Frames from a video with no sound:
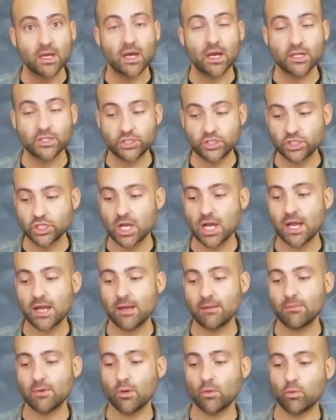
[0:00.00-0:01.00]
a
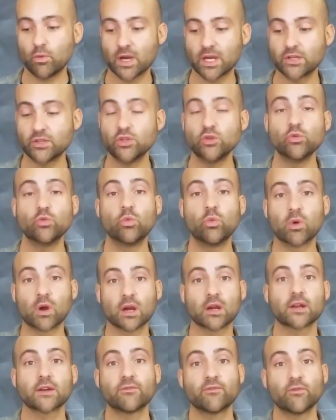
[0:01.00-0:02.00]
job where you
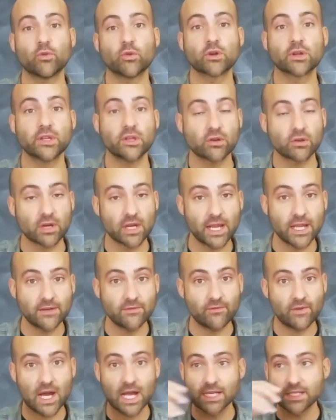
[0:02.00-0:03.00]
work for your
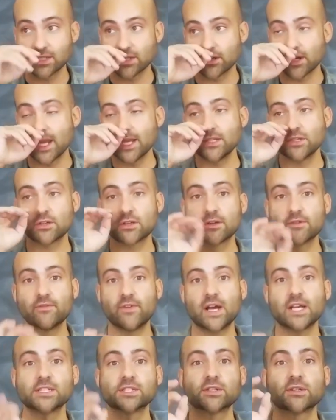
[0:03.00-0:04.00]
advisor and your
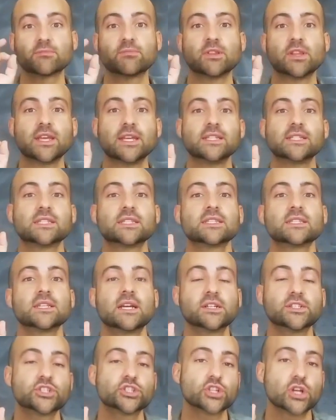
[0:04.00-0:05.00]
advisor plays
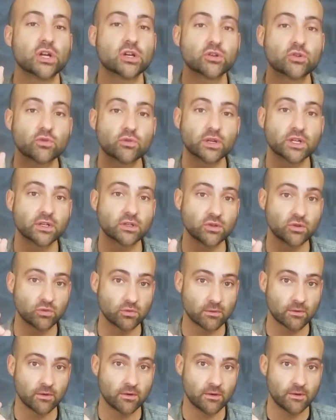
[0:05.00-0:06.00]
such a critical
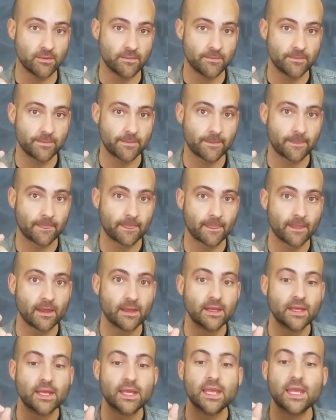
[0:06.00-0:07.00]
role
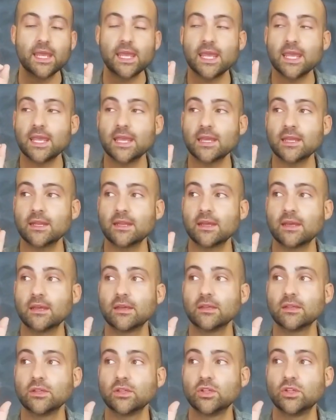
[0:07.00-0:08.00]
in
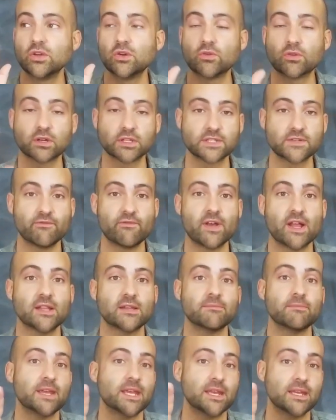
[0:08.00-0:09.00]
your
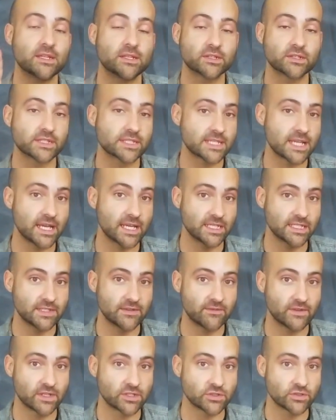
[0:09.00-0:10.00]
development in your
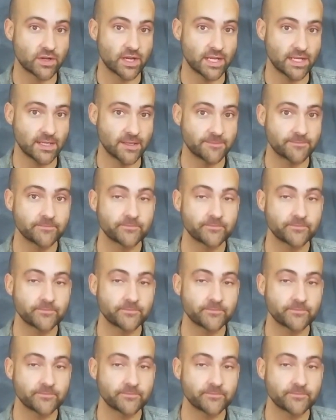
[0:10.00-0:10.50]
scientific training